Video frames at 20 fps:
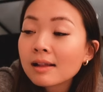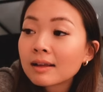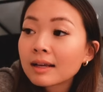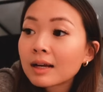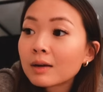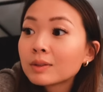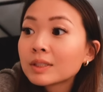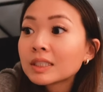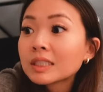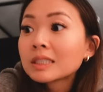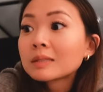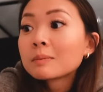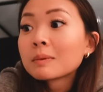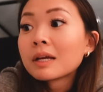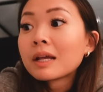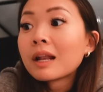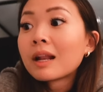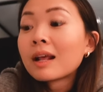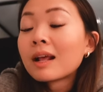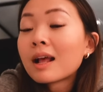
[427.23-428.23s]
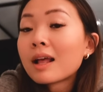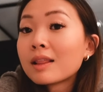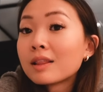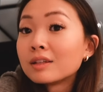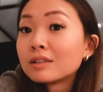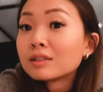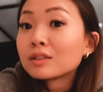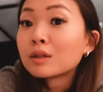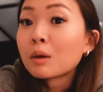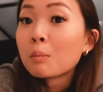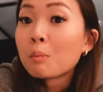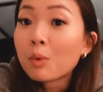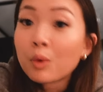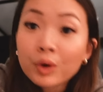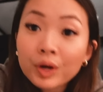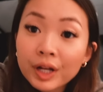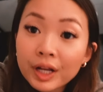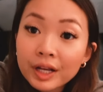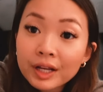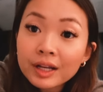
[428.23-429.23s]
Like I was explaining this
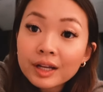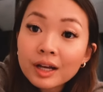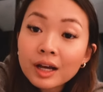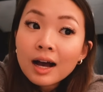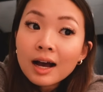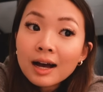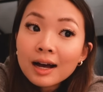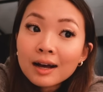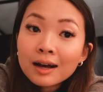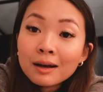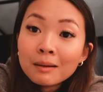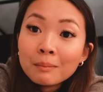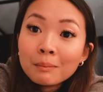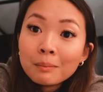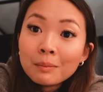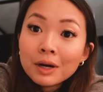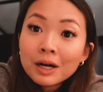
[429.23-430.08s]
morning, um,